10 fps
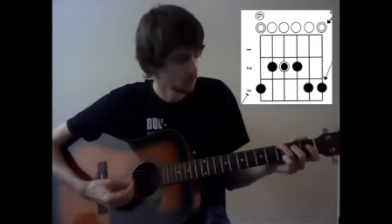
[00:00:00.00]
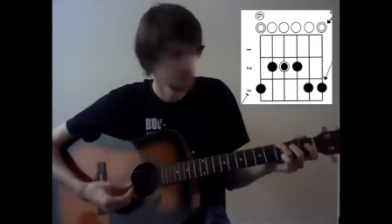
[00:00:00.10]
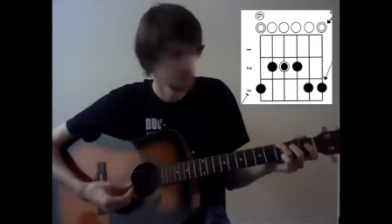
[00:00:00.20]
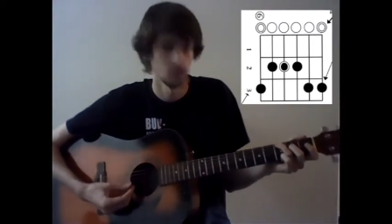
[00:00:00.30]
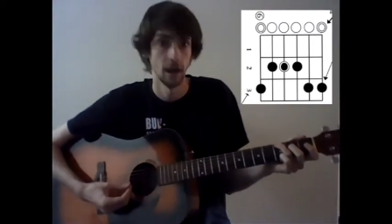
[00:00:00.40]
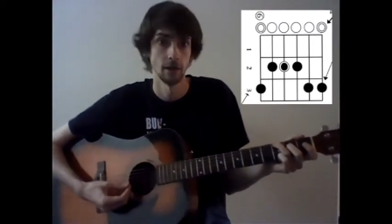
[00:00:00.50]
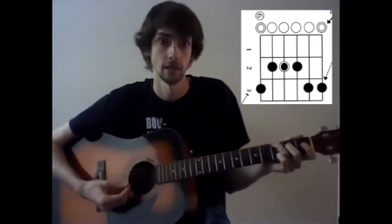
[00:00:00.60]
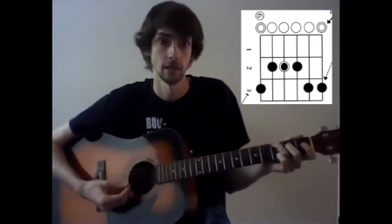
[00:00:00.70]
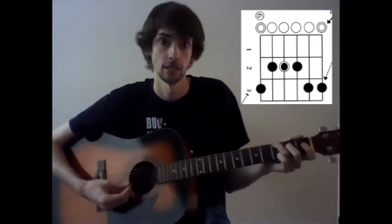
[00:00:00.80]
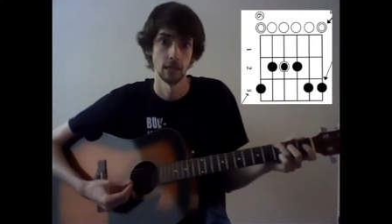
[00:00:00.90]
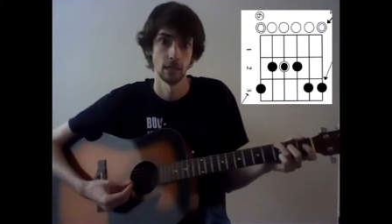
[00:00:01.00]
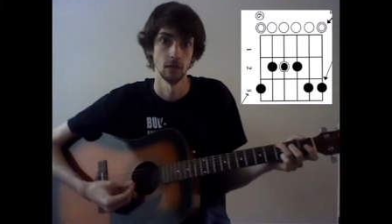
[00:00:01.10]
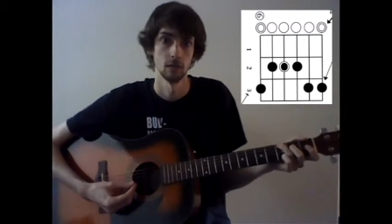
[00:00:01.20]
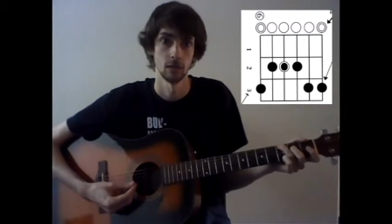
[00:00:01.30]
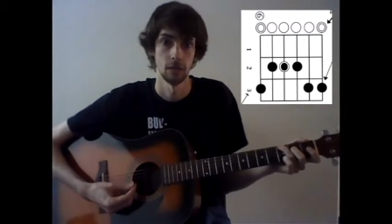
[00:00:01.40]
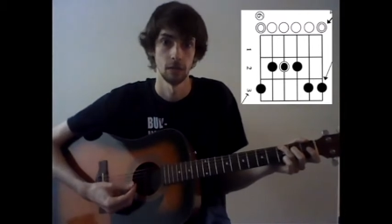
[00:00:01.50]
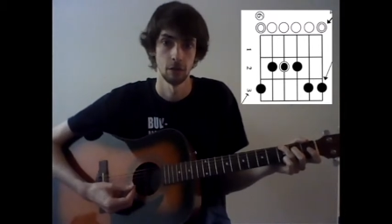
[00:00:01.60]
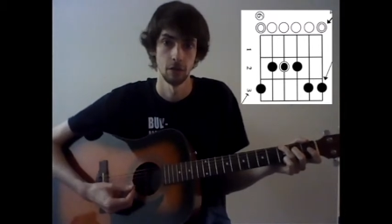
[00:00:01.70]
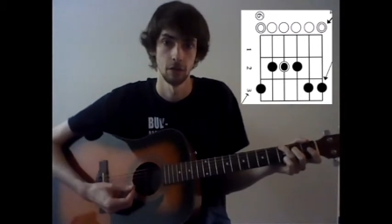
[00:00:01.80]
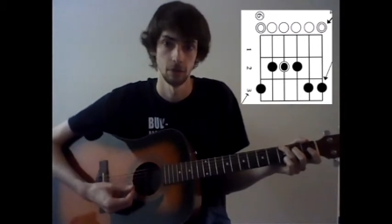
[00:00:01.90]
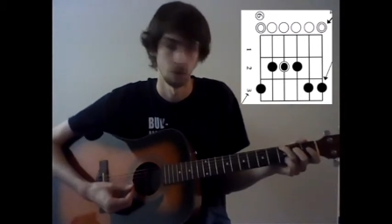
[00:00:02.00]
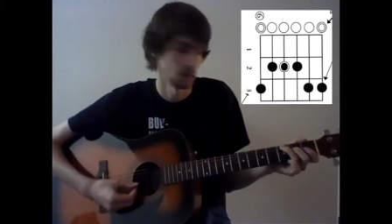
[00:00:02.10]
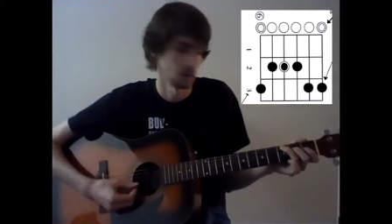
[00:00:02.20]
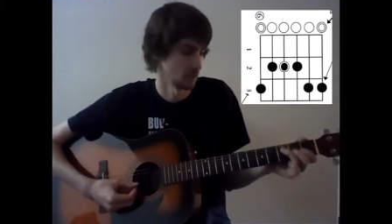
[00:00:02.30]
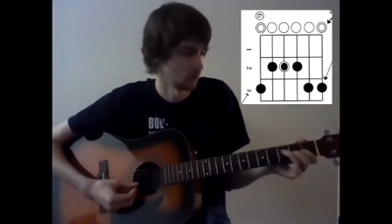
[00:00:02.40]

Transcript: around in the scale, kind of however you want, you know?